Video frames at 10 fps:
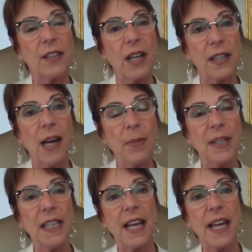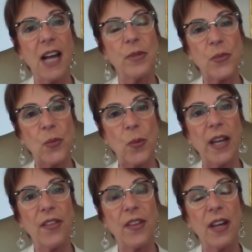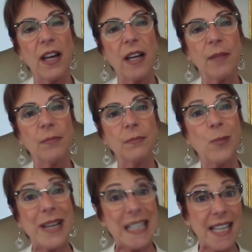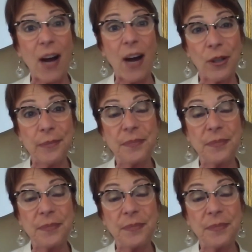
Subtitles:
company that I was with went sour.